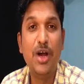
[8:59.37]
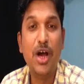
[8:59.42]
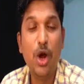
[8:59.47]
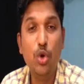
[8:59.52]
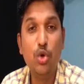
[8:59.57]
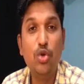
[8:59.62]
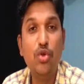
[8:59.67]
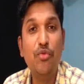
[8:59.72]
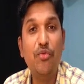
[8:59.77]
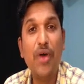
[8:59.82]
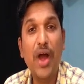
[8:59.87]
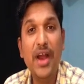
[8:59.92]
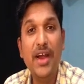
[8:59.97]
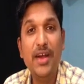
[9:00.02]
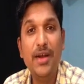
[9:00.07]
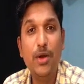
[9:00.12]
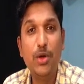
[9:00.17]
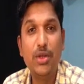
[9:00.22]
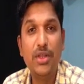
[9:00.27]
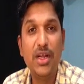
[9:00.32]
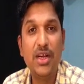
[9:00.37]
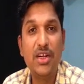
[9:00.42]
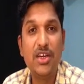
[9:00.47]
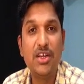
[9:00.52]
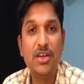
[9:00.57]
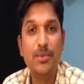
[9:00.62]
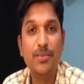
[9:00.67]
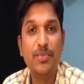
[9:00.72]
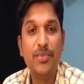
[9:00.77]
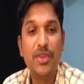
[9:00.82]
How to find out that
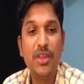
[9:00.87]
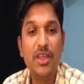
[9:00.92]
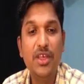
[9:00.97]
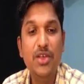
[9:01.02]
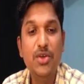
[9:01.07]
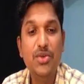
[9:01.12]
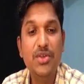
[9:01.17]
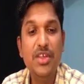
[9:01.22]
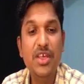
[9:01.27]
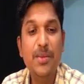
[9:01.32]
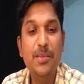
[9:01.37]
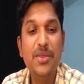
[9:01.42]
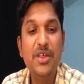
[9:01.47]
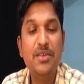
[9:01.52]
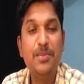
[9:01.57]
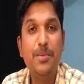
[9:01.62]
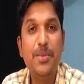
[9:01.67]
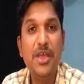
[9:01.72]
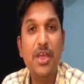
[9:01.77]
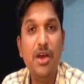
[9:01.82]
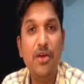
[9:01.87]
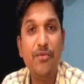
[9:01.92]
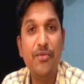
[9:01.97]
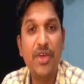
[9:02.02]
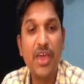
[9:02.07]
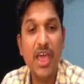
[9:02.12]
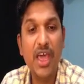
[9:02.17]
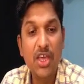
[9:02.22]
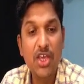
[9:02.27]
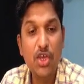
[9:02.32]
term? You see this P of
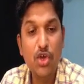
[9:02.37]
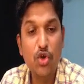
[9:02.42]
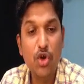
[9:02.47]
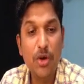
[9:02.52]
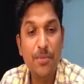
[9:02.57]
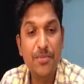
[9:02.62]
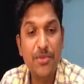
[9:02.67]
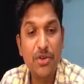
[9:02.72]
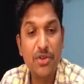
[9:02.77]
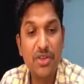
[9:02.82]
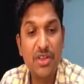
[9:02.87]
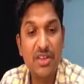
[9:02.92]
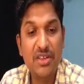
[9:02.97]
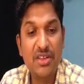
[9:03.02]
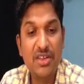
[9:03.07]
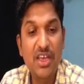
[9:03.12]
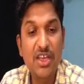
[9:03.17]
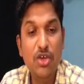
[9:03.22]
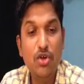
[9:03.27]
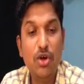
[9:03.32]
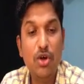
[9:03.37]
k. You observe this.